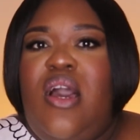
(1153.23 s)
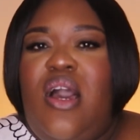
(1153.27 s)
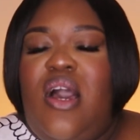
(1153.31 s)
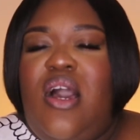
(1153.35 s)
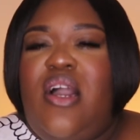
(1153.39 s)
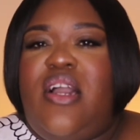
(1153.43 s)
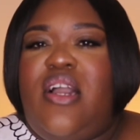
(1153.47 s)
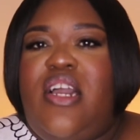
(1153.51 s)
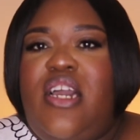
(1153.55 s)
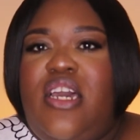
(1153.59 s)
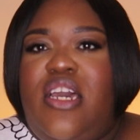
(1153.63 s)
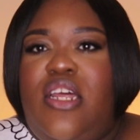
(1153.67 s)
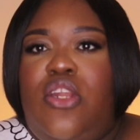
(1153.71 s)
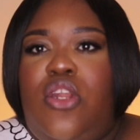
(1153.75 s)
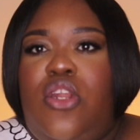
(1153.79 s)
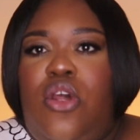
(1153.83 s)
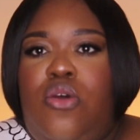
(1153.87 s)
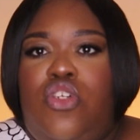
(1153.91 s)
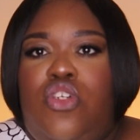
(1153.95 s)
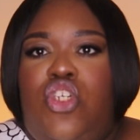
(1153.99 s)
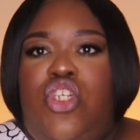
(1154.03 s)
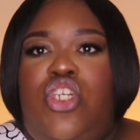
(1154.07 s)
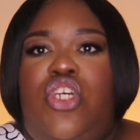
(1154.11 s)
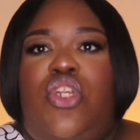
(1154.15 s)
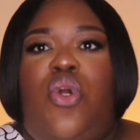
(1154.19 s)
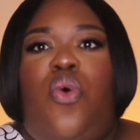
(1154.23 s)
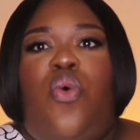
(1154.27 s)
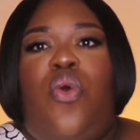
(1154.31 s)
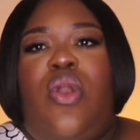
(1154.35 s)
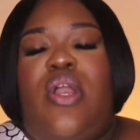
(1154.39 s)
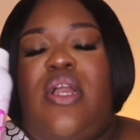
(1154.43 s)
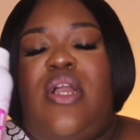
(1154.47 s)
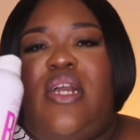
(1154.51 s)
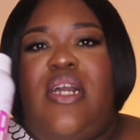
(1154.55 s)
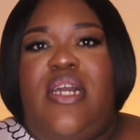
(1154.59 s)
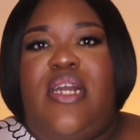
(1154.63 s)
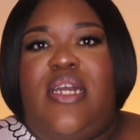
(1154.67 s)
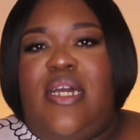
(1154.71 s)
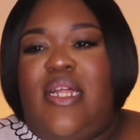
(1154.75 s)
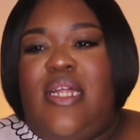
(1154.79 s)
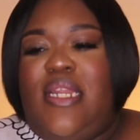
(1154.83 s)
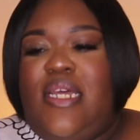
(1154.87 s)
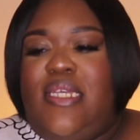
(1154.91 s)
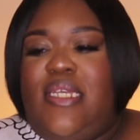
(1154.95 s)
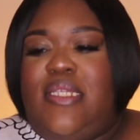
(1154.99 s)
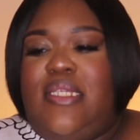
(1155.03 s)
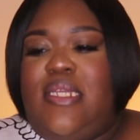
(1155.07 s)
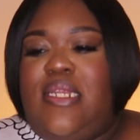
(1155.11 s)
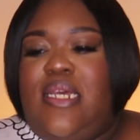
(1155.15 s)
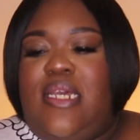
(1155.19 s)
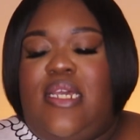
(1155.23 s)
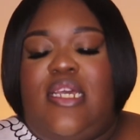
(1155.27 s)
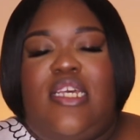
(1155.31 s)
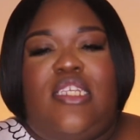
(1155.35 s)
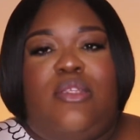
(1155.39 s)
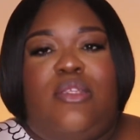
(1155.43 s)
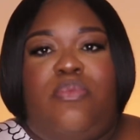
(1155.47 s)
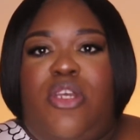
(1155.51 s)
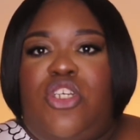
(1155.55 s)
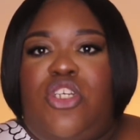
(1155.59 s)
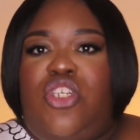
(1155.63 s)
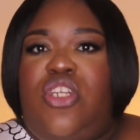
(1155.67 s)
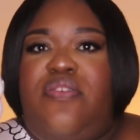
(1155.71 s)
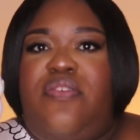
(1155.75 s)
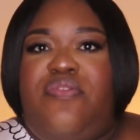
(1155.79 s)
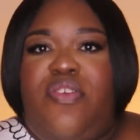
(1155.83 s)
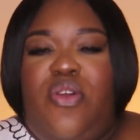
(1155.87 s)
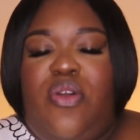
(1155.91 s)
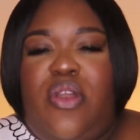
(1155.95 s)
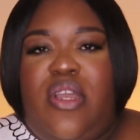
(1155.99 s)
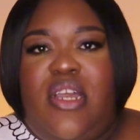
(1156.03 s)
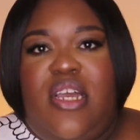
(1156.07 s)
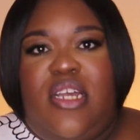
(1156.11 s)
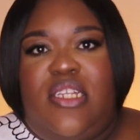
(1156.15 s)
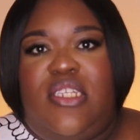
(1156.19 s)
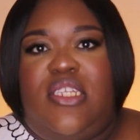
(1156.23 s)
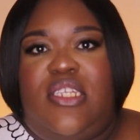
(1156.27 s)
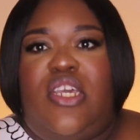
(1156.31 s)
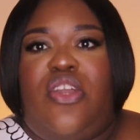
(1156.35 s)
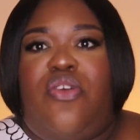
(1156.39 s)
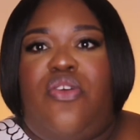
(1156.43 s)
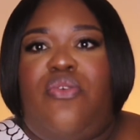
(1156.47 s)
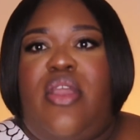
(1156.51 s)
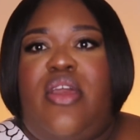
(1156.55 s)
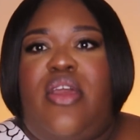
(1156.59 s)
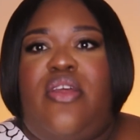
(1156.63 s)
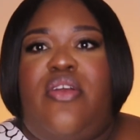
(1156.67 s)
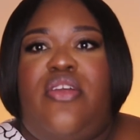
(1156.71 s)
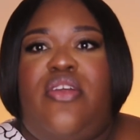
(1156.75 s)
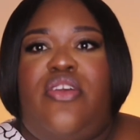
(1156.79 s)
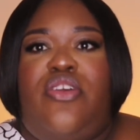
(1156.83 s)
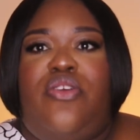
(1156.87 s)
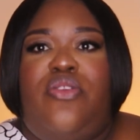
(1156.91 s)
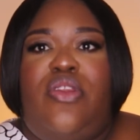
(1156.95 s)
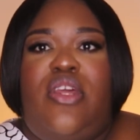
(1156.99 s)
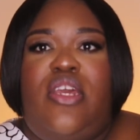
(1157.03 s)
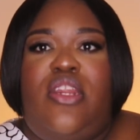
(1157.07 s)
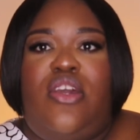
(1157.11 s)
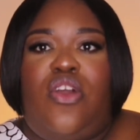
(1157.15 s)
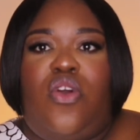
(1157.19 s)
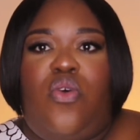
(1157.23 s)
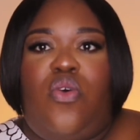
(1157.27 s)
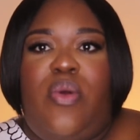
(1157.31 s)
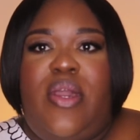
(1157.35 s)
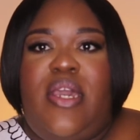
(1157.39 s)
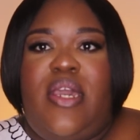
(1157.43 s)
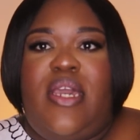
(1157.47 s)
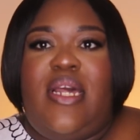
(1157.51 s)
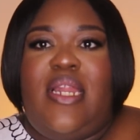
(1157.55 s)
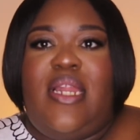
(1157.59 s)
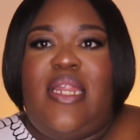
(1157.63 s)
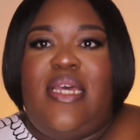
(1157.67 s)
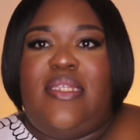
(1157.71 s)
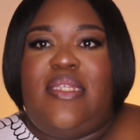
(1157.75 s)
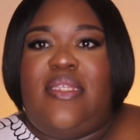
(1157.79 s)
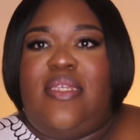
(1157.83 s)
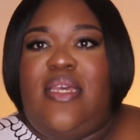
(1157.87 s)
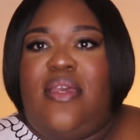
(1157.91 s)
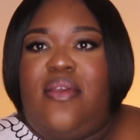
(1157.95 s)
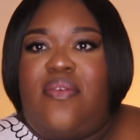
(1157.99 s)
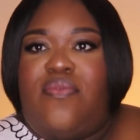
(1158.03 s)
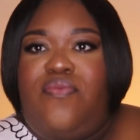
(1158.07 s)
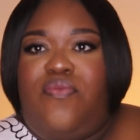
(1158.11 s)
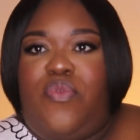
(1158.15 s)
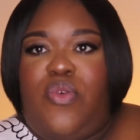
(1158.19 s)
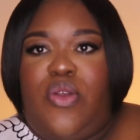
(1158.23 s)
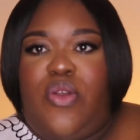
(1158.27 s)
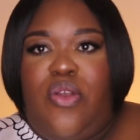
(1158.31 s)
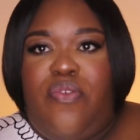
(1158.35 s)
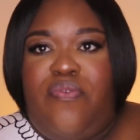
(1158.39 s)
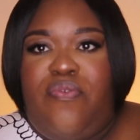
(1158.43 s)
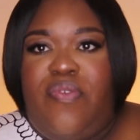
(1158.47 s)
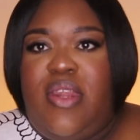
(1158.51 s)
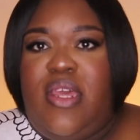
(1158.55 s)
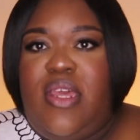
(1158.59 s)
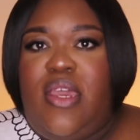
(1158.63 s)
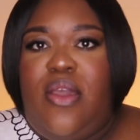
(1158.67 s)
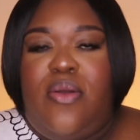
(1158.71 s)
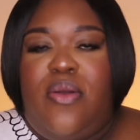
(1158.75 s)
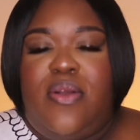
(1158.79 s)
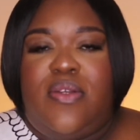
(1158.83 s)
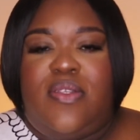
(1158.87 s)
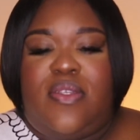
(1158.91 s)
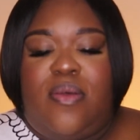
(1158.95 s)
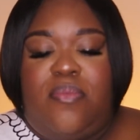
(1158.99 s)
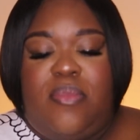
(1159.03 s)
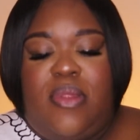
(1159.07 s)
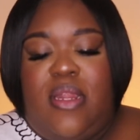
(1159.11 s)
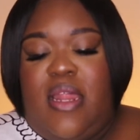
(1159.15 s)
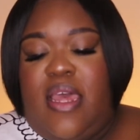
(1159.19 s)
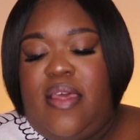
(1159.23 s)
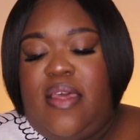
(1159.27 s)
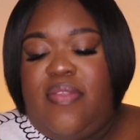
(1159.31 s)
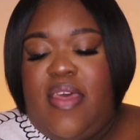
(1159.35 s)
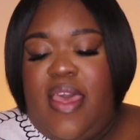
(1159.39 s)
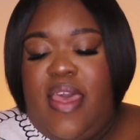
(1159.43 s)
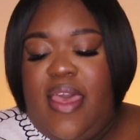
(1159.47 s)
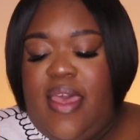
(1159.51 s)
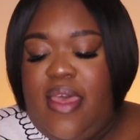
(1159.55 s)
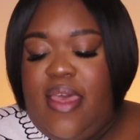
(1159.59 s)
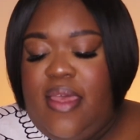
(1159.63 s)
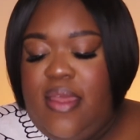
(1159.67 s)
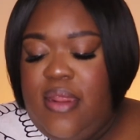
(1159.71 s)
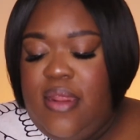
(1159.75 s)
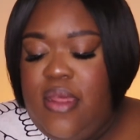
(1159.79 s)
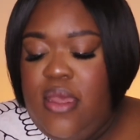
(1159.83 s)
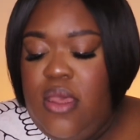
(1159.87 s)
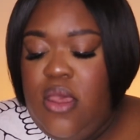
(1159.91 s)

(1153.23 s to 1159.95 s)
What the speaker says: a good lotion or a good glistening, especially if you're a content creator and you need a quick glisten for your video or something like that.